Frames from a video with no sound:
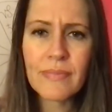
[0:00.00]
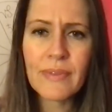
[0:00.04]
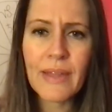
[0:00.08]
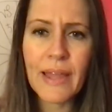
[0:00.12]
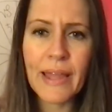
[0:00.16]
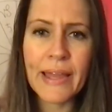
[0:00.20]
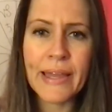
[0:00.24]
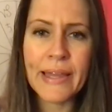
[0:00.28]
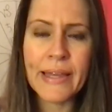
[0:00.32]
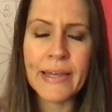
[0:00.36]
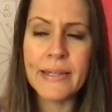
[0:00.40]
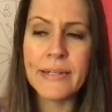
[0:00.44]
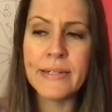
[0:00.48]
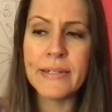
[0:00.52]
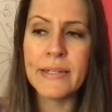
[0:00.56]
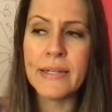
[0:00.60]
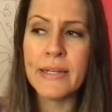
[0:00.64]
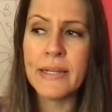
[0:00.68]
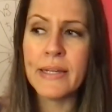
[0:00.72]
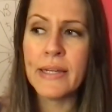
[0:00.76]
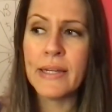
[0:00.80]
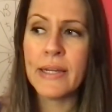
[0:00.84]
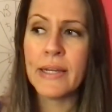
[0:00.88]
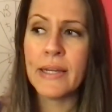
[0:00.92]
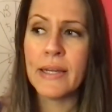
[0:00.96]
And
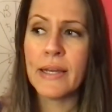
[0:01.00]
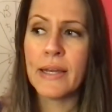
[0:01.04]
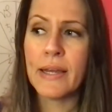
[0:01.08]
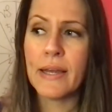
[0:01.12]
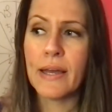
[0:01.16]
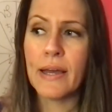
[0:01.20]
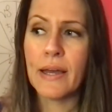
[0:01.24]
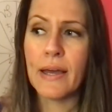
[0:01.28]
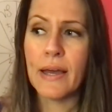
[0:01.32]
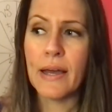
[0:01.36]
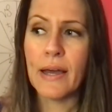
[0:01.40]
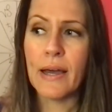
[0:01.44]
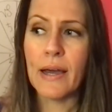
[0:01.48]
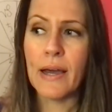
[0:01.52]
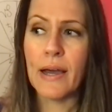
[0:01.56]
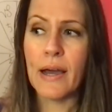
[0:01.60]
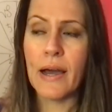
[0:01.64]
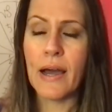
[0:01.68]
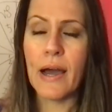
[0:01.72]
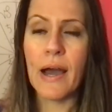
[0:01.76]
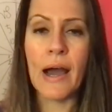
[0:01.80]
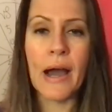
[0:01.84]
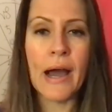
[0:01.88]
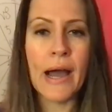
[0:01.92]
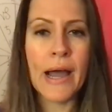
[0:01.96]

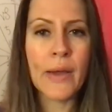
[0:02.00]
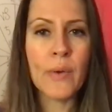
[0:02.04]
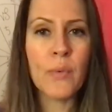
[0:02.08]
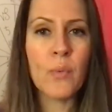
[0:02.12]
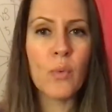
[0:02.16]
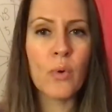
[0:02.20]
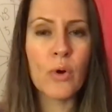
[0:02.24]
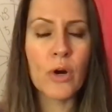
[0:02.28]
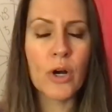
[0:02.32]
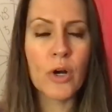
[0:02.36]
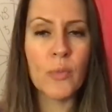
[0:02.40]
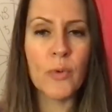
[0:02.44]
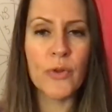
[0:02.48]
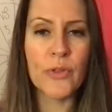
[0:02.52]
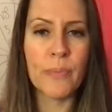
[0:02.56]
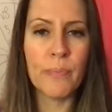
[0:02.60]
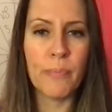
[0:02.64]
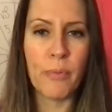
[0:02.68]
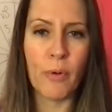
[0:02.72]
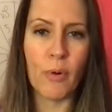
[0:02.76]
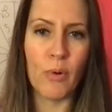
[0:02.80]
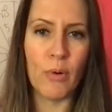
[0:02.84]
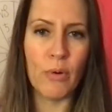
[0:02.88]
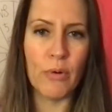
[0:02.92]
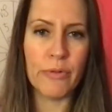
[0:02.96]
I work with
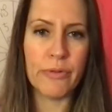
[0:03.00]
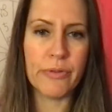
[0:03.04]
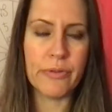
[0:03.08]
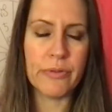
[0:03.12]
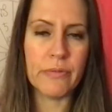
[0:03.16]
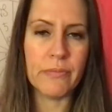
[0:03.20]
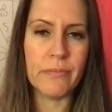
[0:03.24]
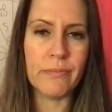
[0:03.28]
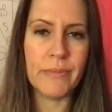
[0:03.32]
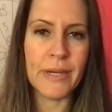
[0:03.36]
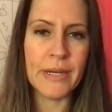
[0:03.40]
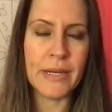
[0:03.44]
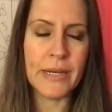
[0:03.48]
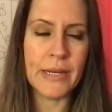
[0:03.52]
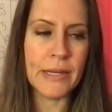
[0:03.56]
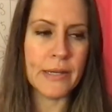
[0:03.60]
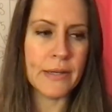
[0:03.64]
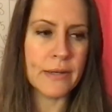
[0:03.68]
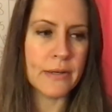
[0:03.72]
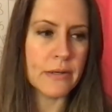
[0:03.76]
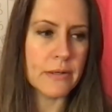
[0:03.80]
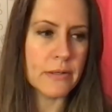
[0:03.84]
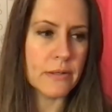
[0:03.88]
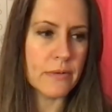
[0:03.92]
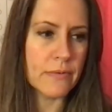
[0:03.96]
both,
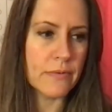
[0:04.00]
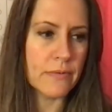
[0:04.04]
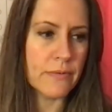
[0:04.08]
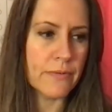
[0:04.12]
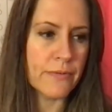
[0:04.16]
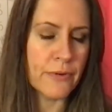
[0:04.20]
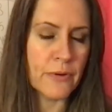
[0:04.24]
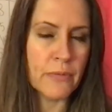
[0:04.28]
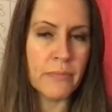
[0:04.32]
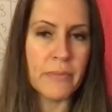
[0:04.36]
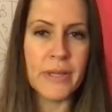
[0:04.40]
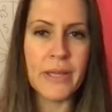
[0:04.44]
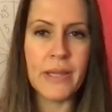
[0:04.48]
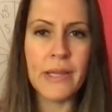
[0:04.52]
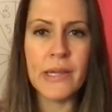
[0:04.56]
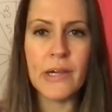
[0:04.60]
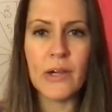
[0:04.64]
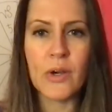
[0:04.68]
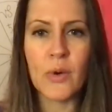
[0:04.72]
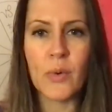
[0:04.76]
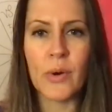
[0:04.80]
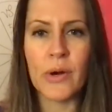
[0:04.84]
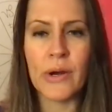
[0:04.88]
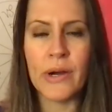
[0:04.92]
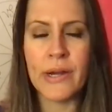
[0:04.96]
meaning for me,
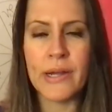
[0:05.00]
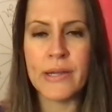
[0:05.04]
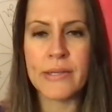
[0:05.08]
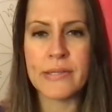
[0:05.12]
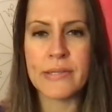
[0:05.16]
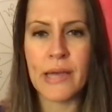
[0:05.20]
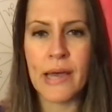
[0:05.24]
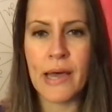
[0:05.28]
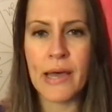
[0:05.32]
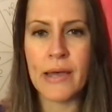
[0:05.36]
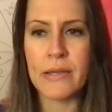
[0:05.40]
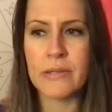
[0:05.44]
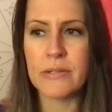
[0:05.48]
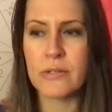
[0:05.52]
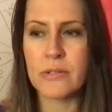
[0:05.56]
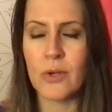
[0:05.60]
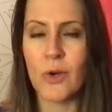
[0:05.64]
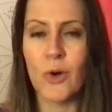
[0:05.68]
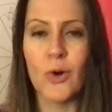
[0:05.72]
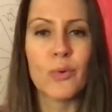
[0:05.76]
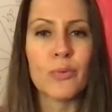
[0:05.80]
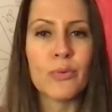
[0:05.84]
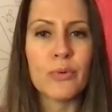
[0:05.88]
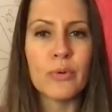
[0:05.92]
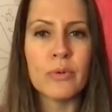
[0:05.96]
Aquarius has
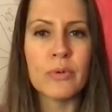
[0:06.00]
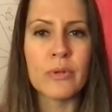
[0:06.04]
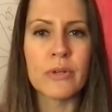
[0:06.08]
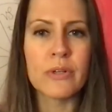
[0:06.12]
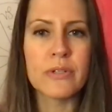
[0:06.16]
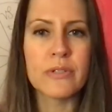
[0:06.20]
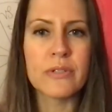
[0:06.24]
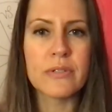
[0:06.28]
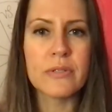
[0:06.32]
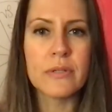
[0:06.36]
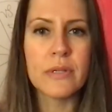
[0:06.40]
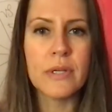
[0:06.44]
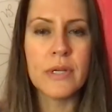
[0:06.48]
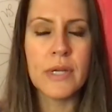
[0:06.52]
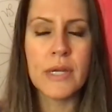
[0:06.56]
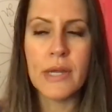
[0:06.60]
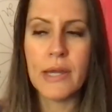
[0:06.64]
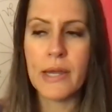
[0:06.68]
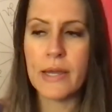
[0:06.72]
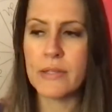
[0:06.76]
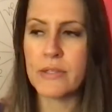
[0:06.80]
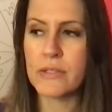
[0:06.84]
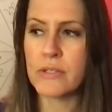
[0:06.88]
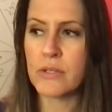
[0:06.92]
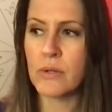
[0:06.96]
co-rulers.
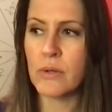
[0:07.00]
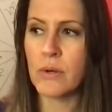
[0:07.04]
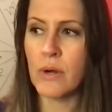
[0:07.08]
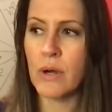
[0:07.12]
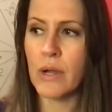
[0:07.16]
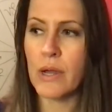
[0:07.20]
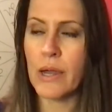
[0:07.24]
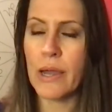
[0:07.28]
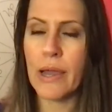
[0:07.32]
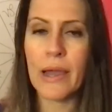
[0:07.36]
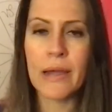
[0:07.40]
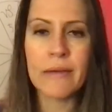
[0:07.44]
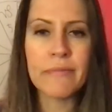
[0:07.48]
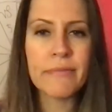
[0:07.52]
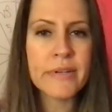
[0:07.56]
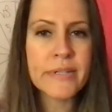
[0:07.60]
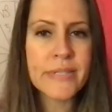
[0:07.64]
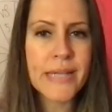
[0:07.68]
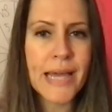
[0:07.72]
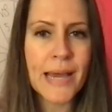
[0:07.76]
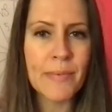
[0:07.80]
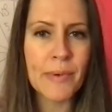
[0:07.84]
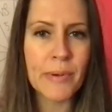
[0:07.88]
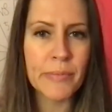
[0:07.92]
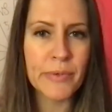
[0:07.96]
And so every
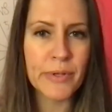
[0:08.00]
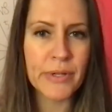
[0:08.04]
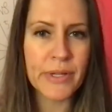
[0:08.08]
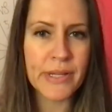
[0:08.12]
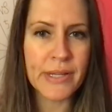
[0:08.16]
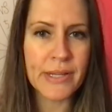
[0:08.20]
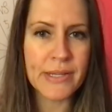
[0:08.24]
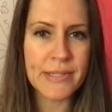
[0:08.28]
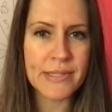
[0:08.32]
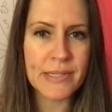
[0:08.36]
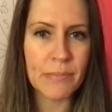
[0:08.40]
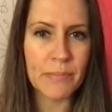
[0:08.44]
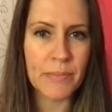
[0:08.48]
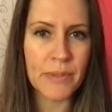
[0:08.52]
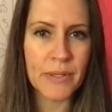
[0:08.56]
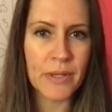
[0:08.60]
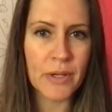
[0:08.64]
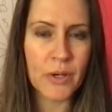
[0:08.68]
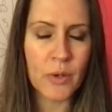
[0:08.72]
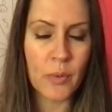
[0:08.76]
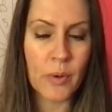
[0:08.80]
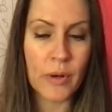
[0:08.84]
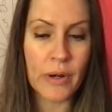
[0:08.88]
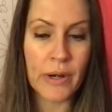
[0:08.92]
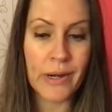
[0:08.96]
time I'm looking at something
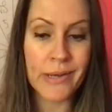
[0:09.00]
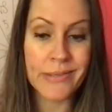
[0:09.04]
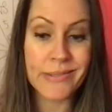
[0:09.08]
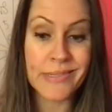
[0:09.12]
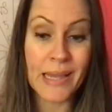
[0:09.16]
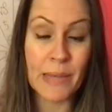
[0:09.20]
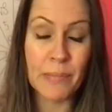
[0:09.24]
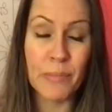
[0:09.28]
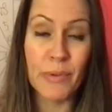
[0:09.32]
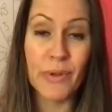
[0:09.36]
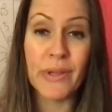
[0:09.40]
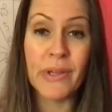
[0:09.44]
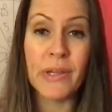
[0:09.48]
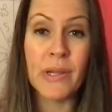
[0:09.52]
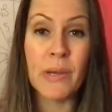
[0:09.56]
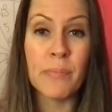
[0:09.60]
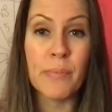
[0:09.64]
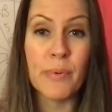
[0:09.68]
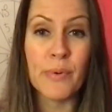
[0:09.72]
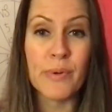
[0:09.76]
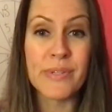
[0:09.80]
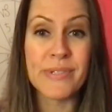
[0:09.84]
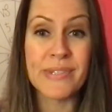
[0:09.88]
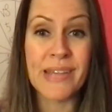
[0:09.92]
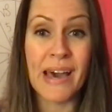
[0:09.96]
Aquarius, I'm looking at
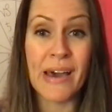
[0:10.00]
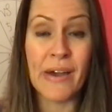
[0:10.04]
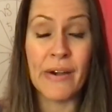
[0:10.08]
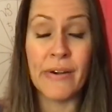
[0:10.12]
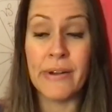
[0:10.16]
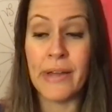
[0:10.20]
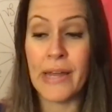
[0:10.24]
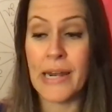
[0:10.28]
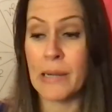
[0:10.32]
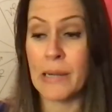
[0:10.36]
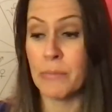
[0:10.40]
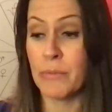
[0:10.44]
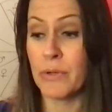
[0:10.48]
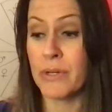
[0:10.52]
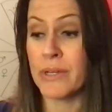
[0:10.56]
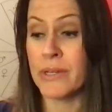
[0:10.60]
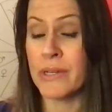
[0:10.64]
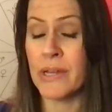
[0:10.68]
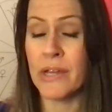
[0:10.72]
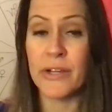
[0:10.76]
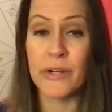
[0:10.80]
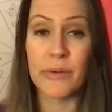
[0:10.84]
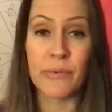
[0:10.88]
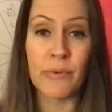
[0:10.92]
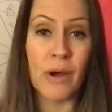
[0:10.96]
both Saturn and I'm looking
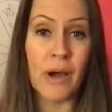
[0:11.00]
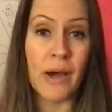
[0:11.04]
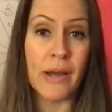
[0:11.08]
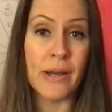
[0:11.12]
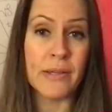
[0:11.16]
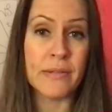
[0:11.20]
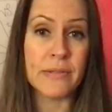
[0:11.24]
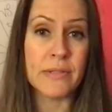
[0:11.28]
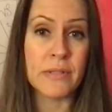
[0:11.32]
at Uranus.